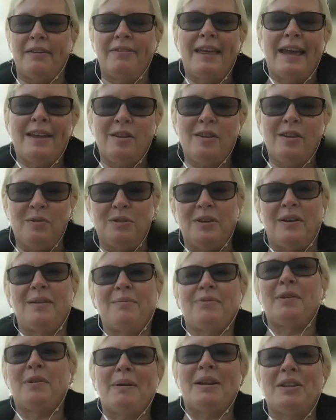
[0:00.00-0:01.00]
thank you, Tom,
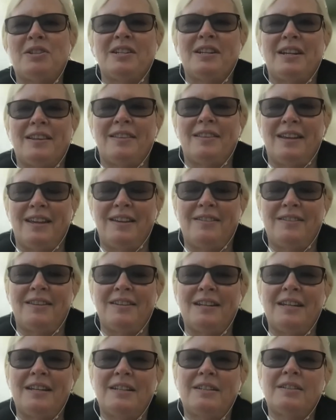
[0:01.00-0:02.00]
for mentioning the
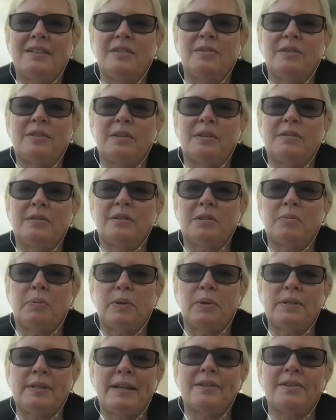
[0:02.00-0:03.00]
need to
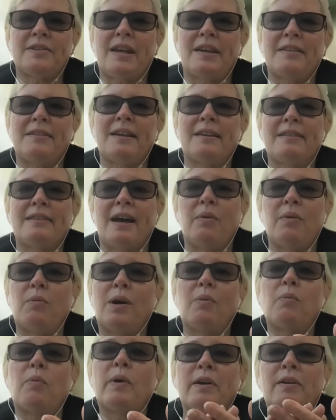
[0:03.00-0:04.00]
support standards. I think that
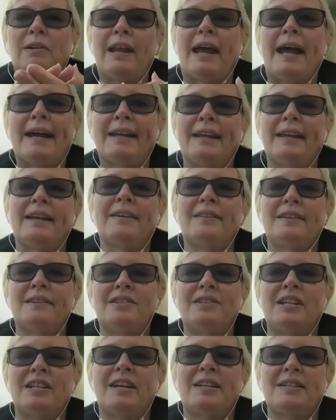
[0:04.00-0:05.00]
what we're lacking in the
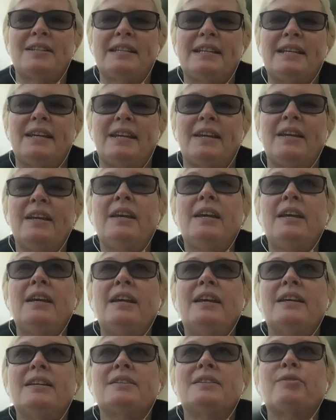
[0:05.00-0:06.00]
GSC
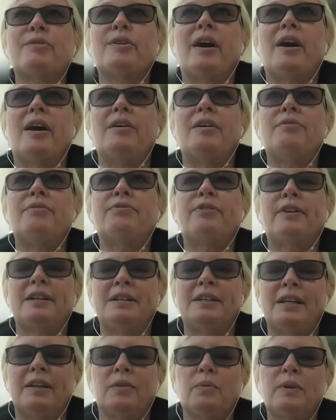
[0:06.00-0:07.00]
is
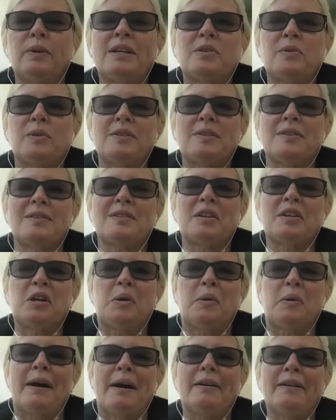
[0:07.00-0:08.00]
funding and resources to
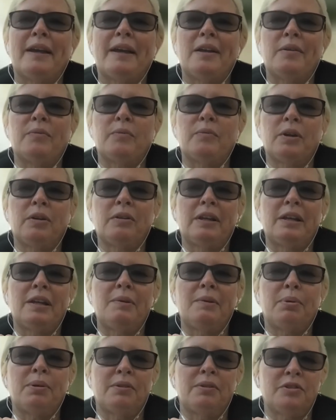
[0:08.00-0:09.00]
go out and really
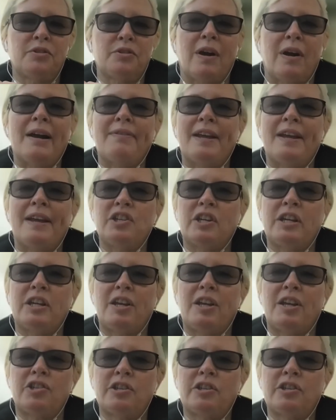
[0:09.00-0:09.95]
drive education